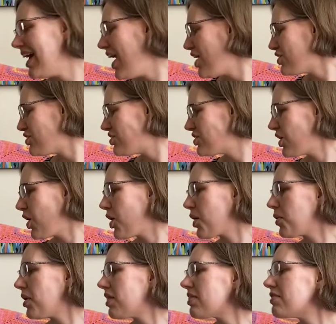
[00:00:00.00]
So
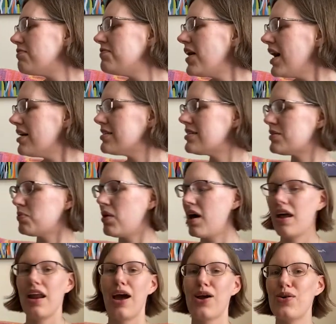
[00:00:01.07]
the first
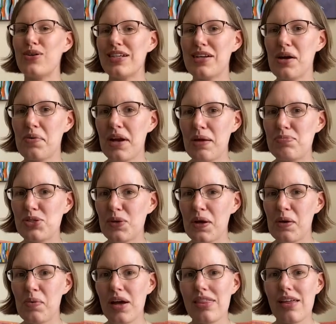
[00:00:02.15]
one, I already know what I'm
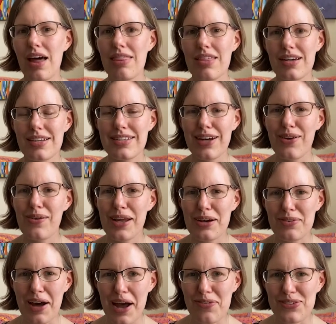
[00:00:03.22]
doing with, and this only
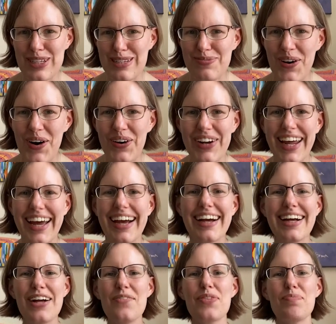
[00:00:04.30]
arrived this morning
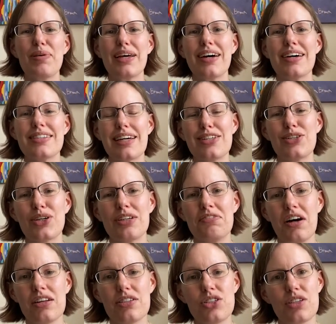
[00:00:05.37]
because I took
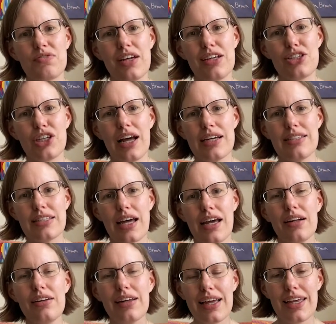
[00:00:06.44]
advantage of their July
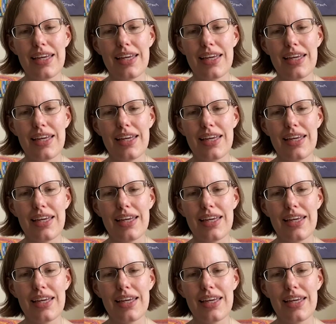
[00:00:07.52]
sale.